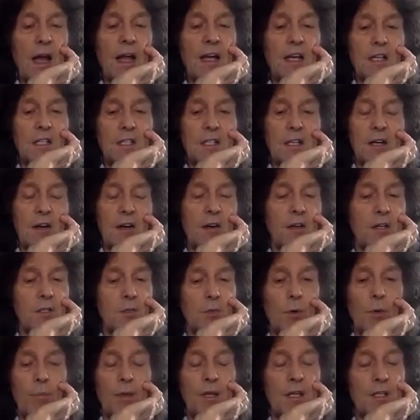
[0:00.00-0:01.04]
And his lyrics
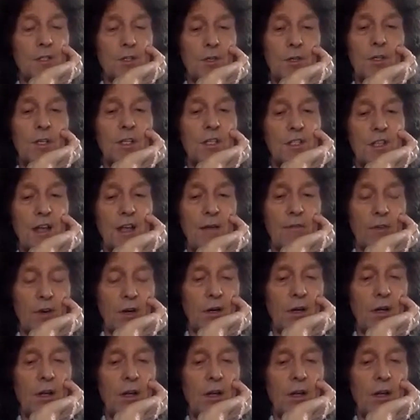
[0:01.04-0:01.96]
will be as good as ever.